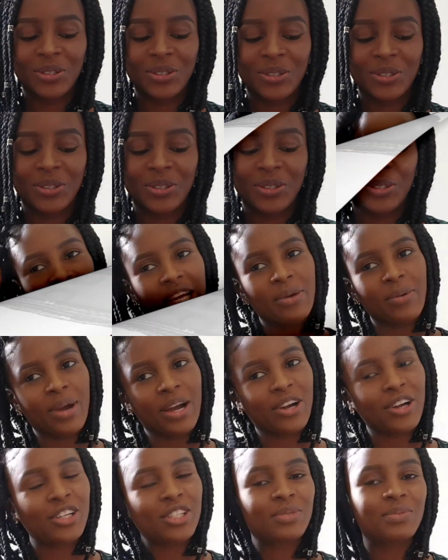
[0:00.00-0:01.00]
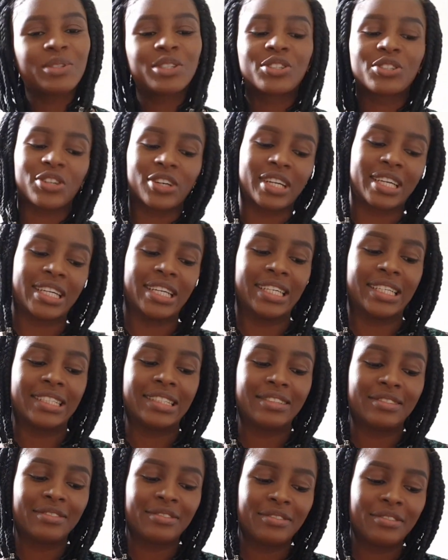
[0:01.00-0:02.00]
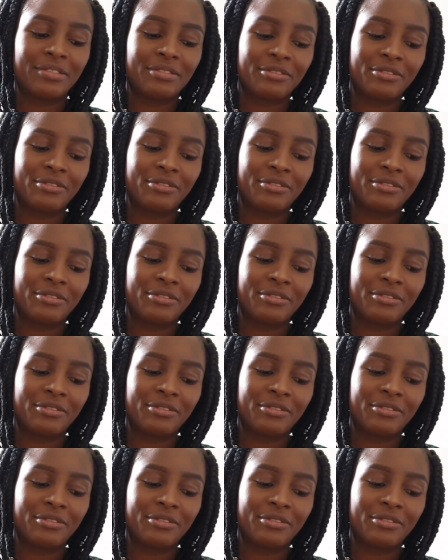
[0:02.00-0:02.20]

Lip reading: So today we're going to be talking